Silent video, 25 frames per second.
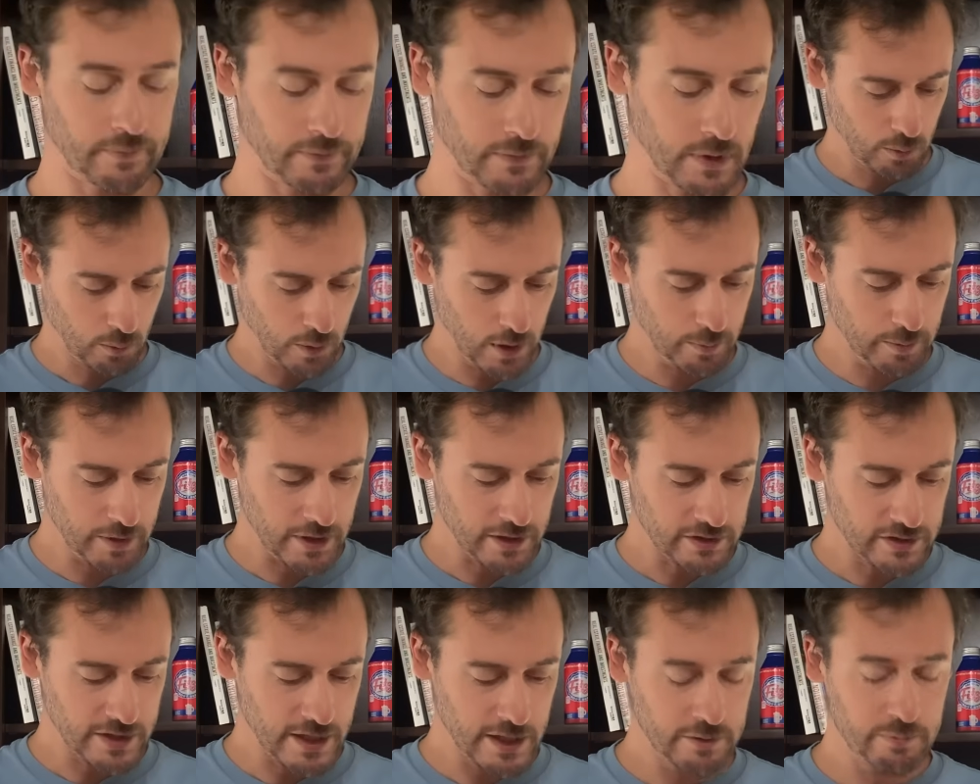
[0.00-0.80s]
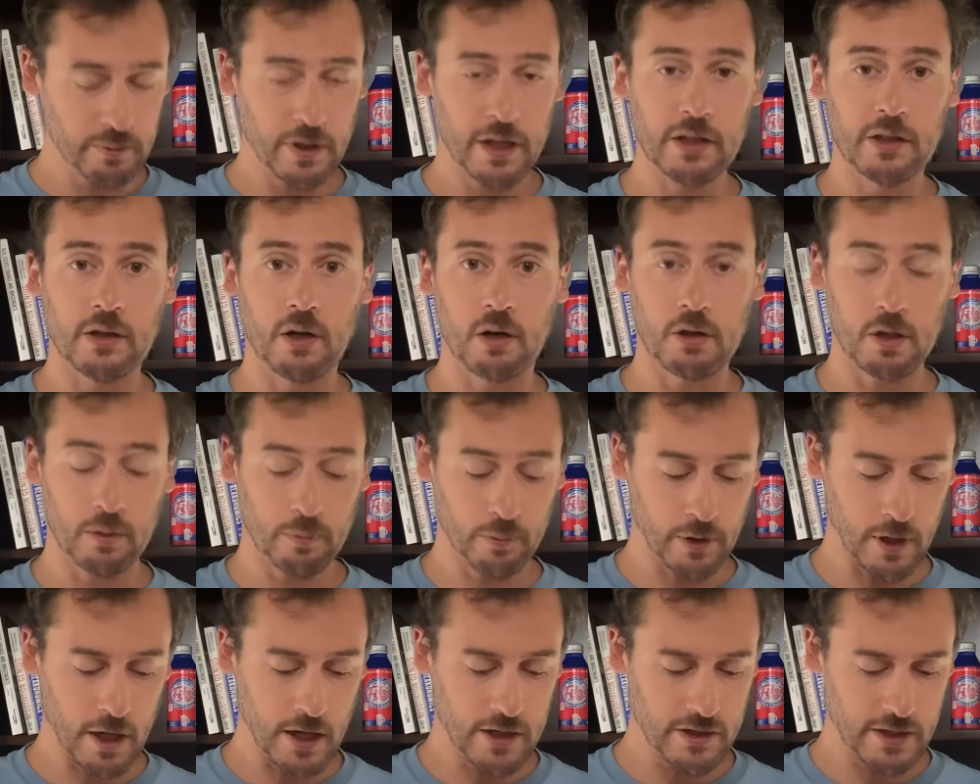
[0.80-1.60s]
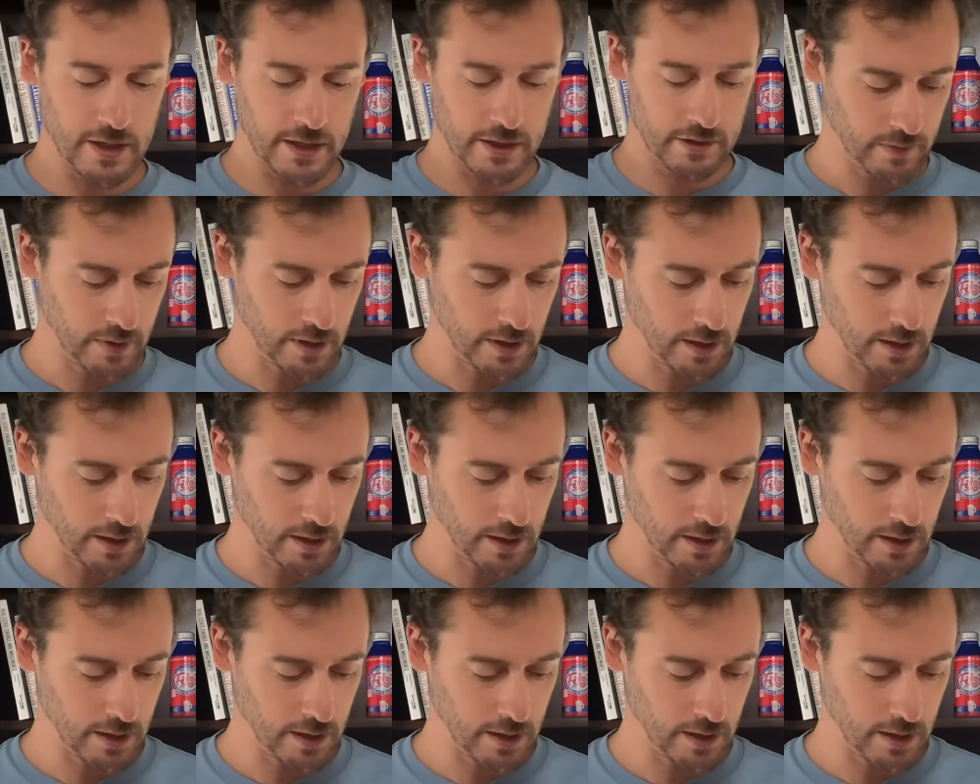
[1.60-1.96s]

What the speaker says: Werebeast, he's my current project.